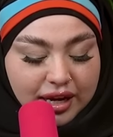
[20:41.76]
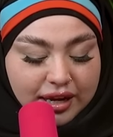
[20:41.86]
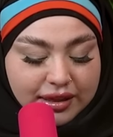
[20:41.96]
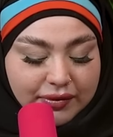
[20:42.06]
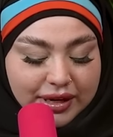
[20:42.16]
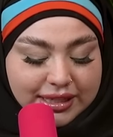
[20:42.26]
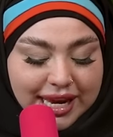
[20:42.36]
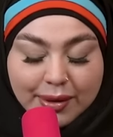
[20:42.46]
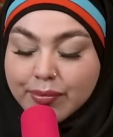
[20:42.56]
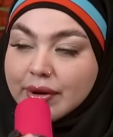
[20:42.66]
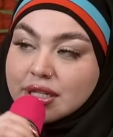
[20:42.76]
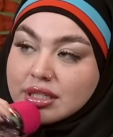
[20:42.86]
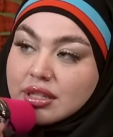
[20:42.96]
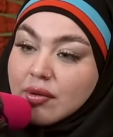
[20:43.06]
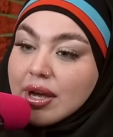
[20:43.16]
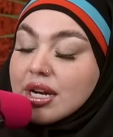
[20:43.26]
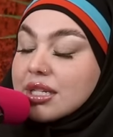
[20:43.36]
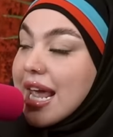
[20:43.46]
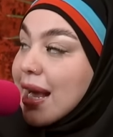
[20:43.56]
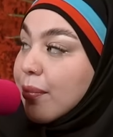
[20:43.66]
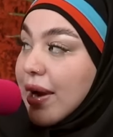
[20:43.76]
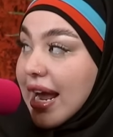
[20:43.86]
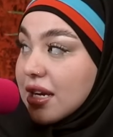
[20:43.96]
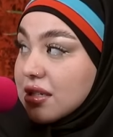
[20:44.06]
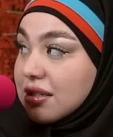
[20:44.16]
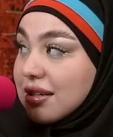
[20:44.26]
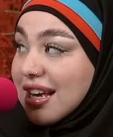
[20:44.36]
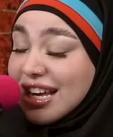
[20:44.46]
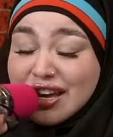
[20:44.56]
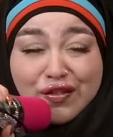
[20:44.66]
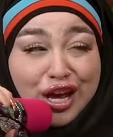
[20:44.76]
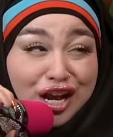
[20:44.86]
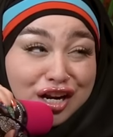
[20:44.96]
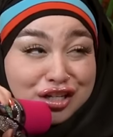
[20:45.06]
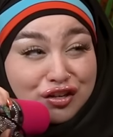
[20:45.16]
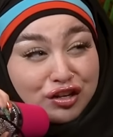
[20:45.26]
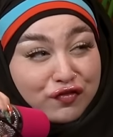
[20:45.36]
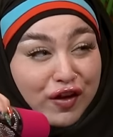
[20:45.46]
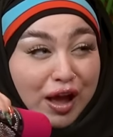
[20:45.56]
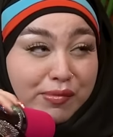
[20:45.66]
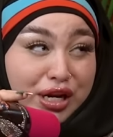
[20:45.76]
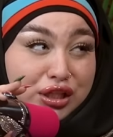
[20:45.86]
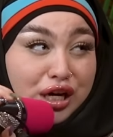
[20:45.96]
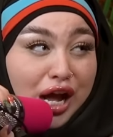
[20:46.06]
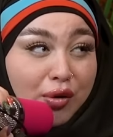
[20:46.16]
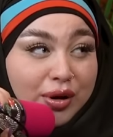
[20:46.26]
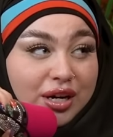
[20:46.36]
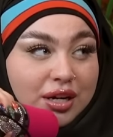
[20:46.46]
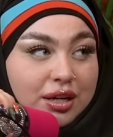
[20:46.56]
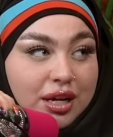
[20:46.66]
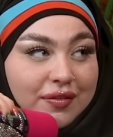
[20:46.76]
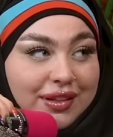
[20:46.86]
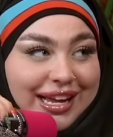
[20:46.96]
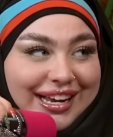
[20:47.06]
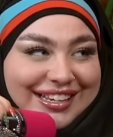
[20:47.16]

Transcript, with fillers: Uh, they want to take they want you to take breaks mm-hmm. and give your ears five minutes an hour of like.